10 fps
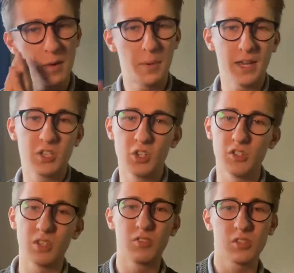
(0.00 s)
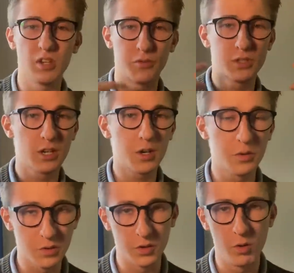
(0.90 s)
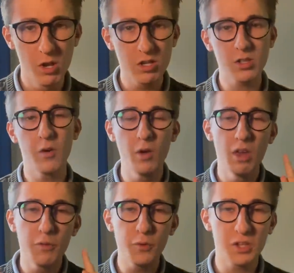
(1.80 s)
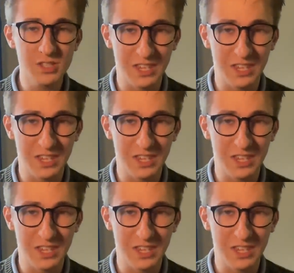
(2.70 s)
pictures, and stuff to go through. So first